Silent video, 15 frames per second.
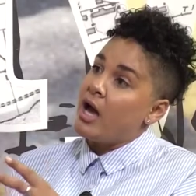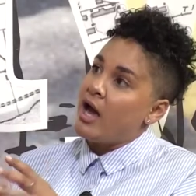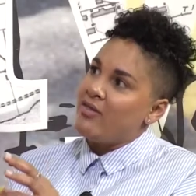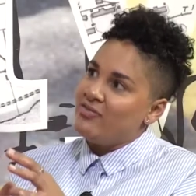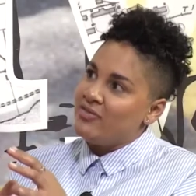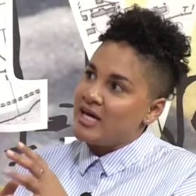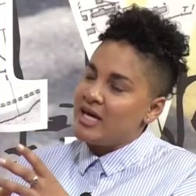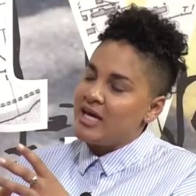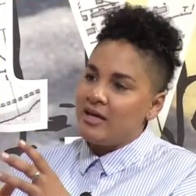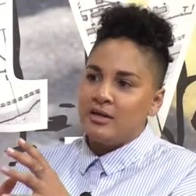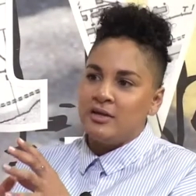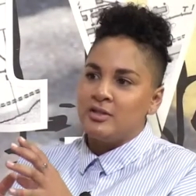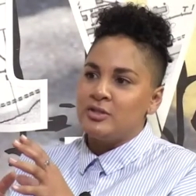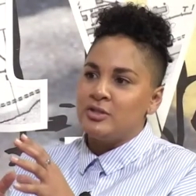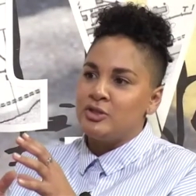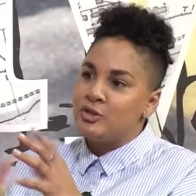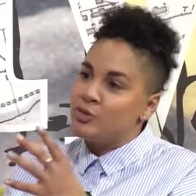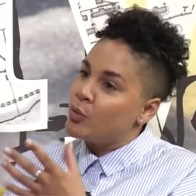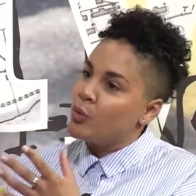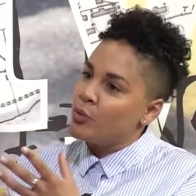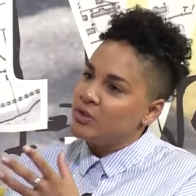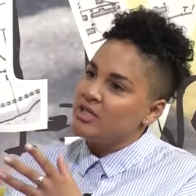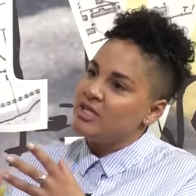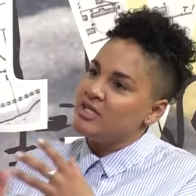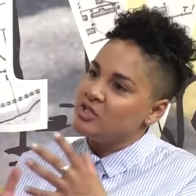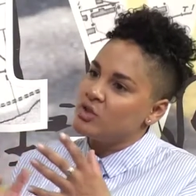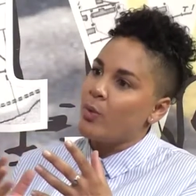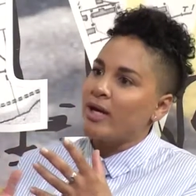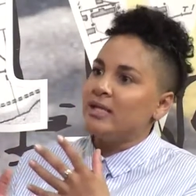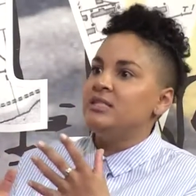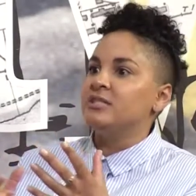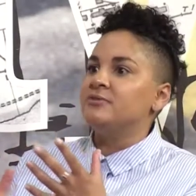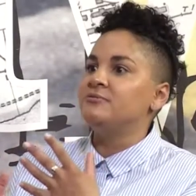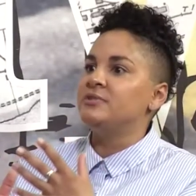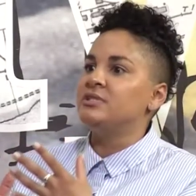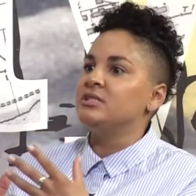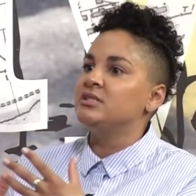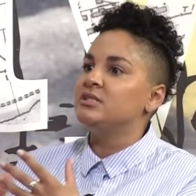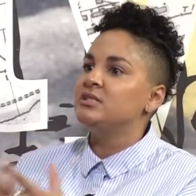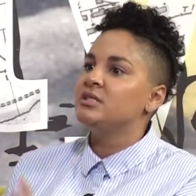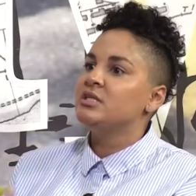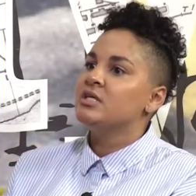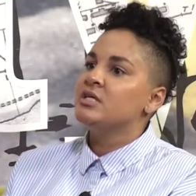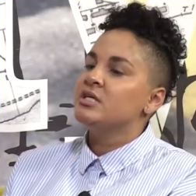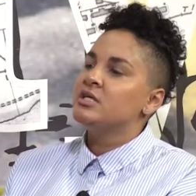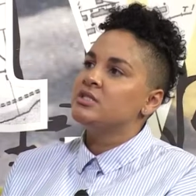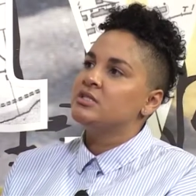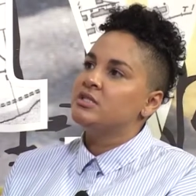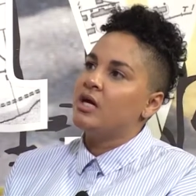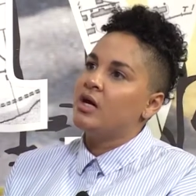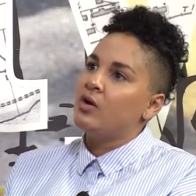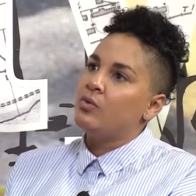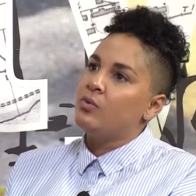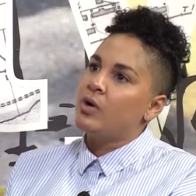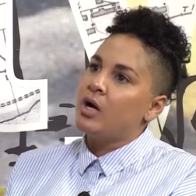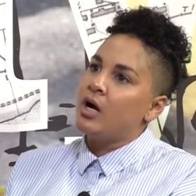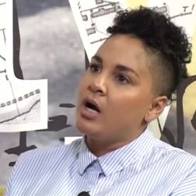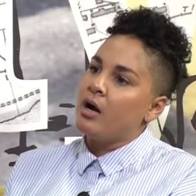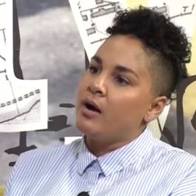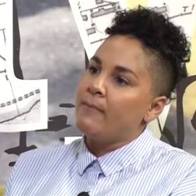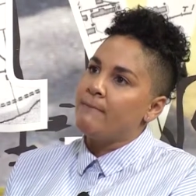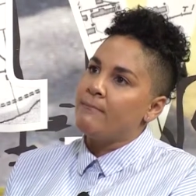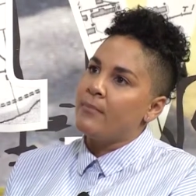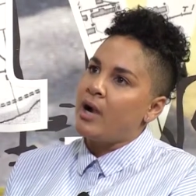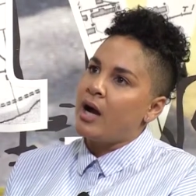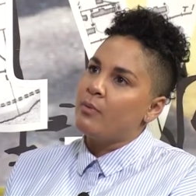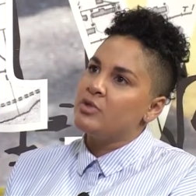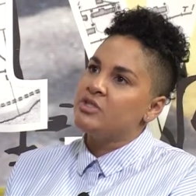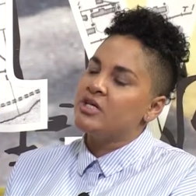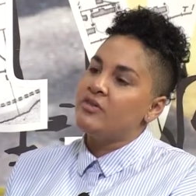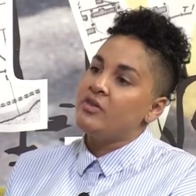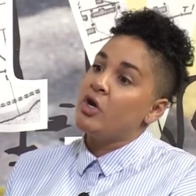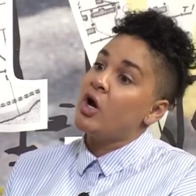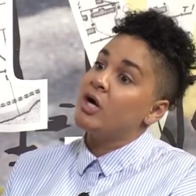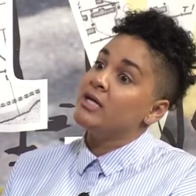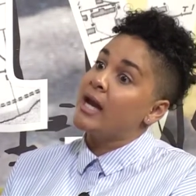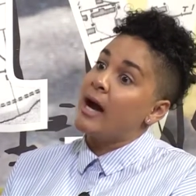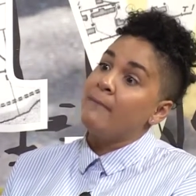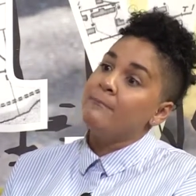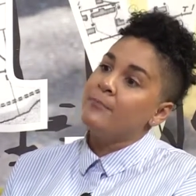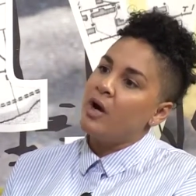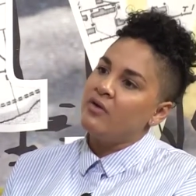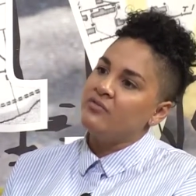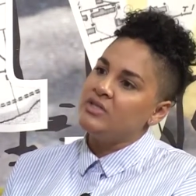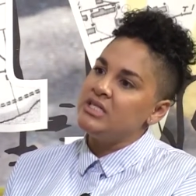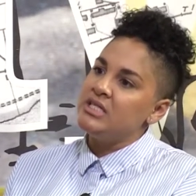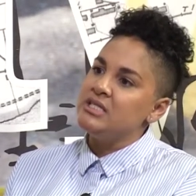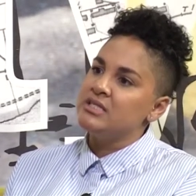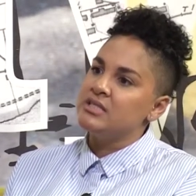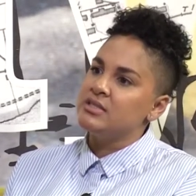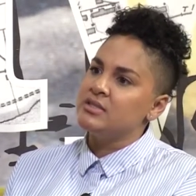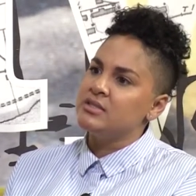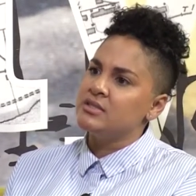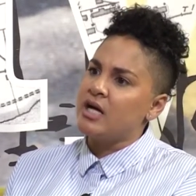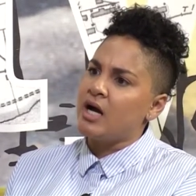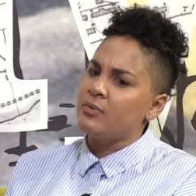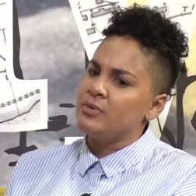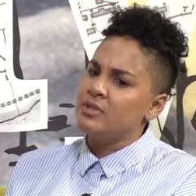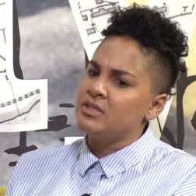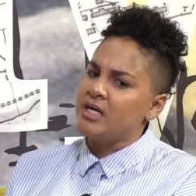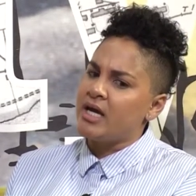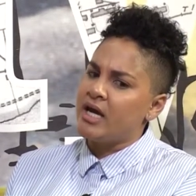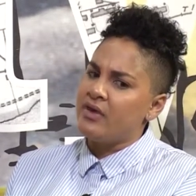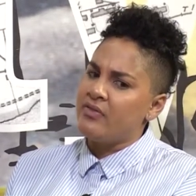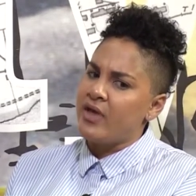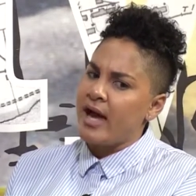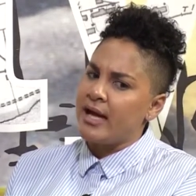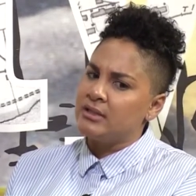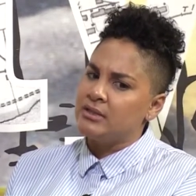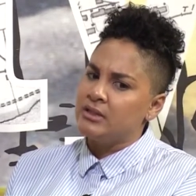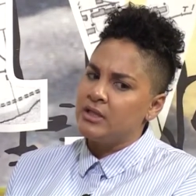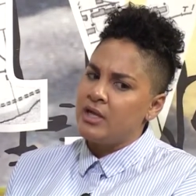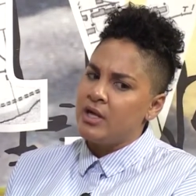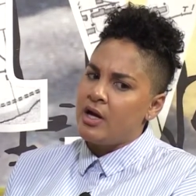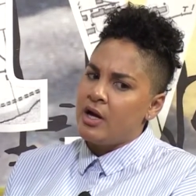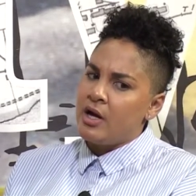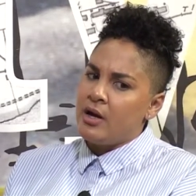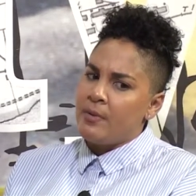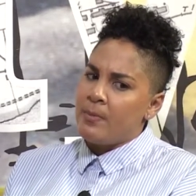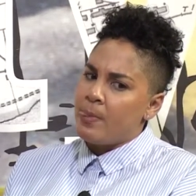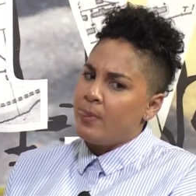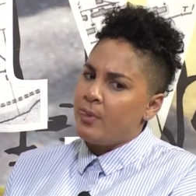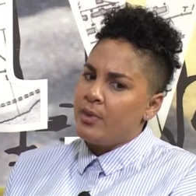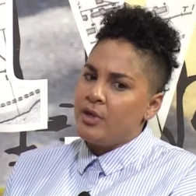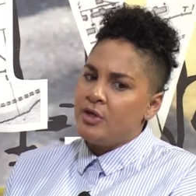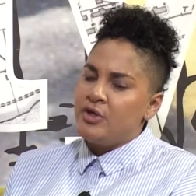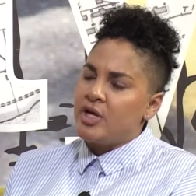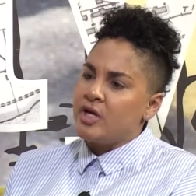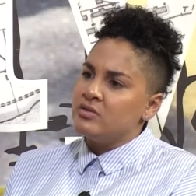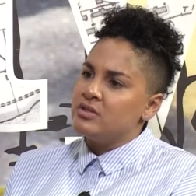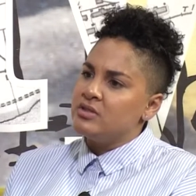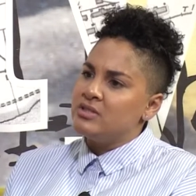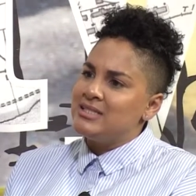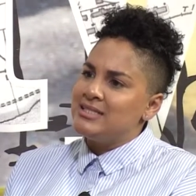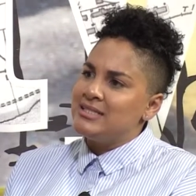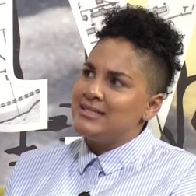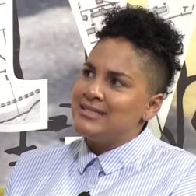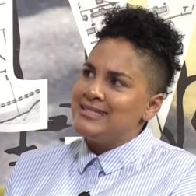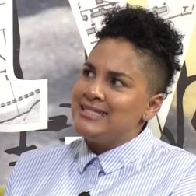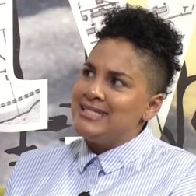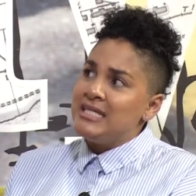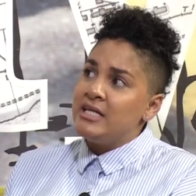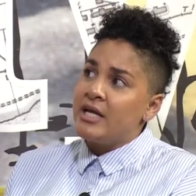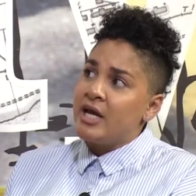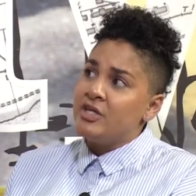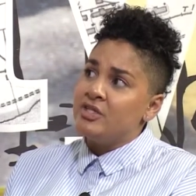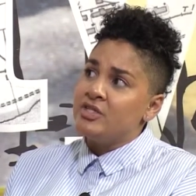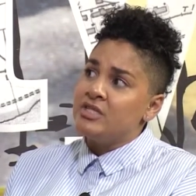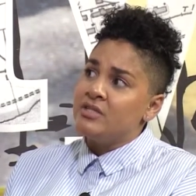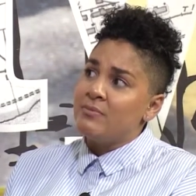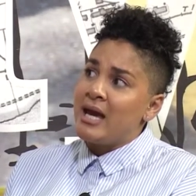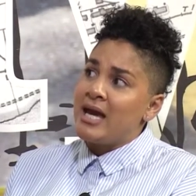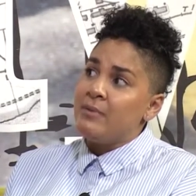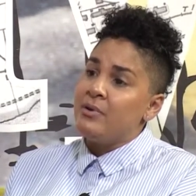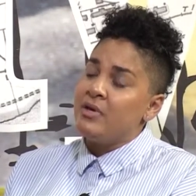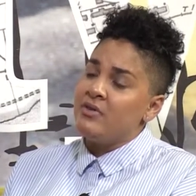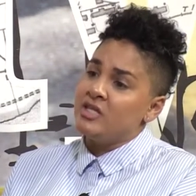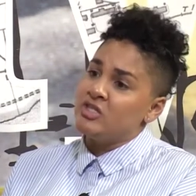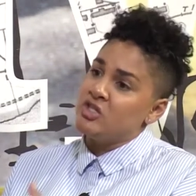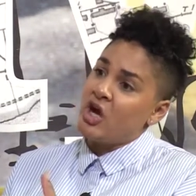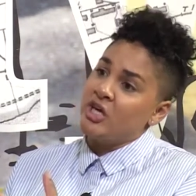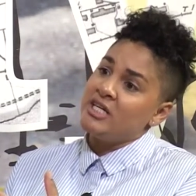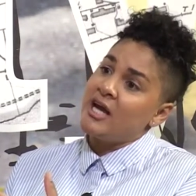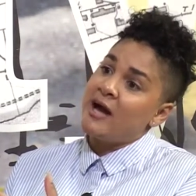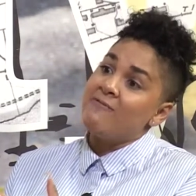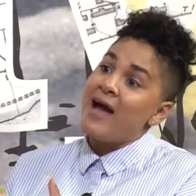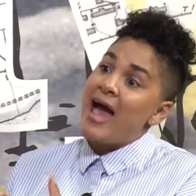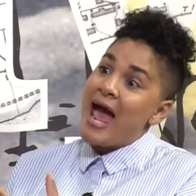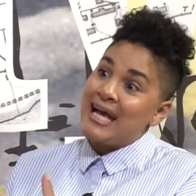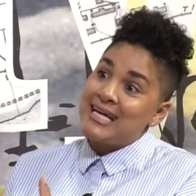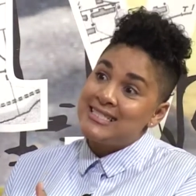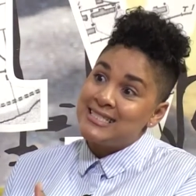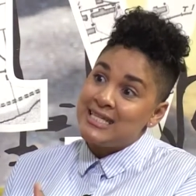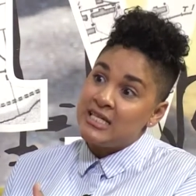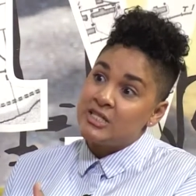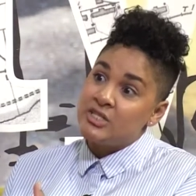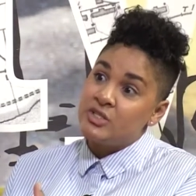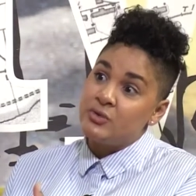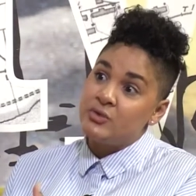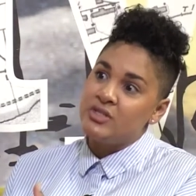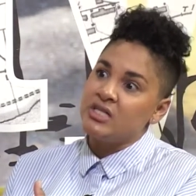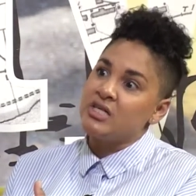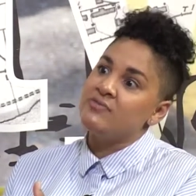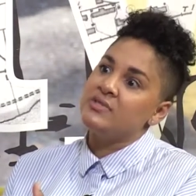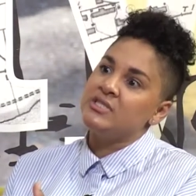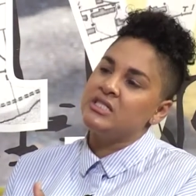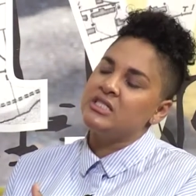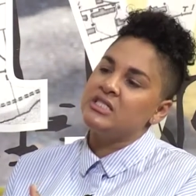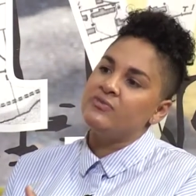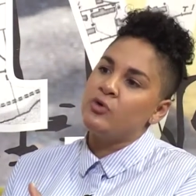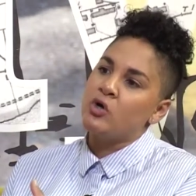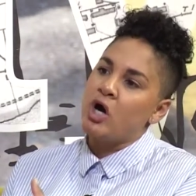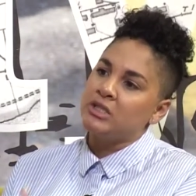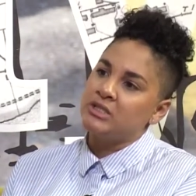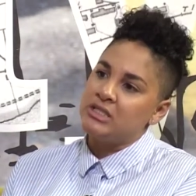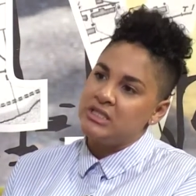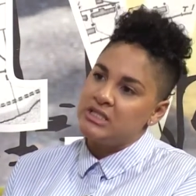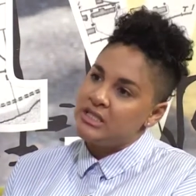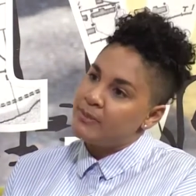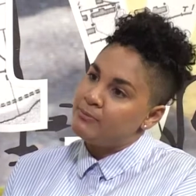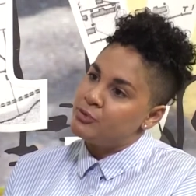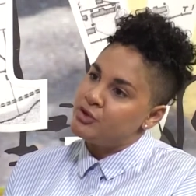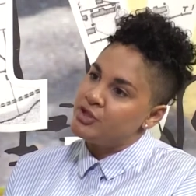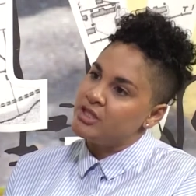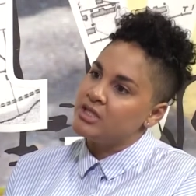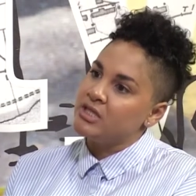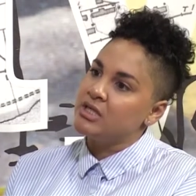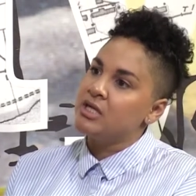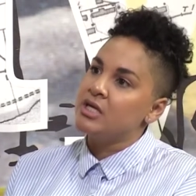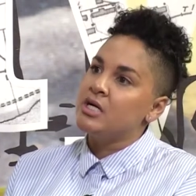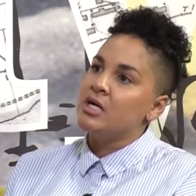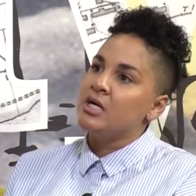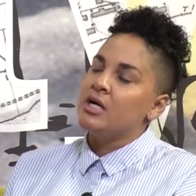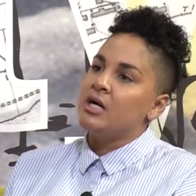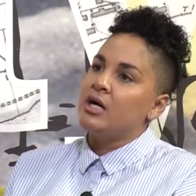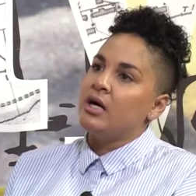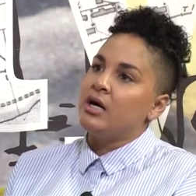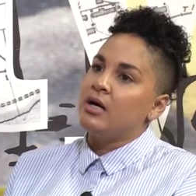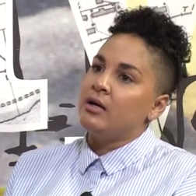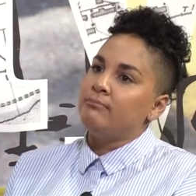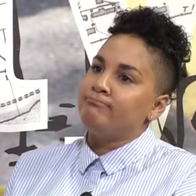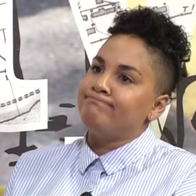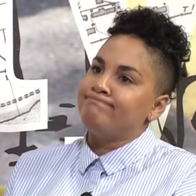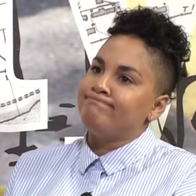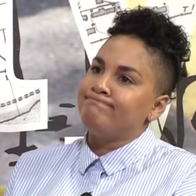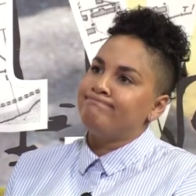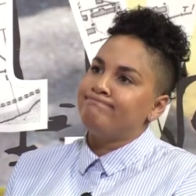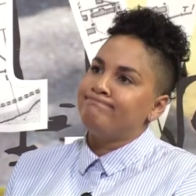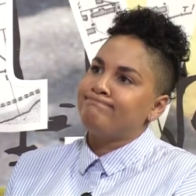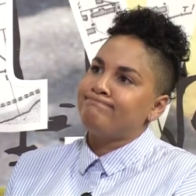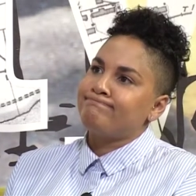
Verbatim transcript: and their story is quite different. So um, I would say there are a number of reasons. I would say that, you know, teenagers, maybe there's not enough access to services for contraception. Um,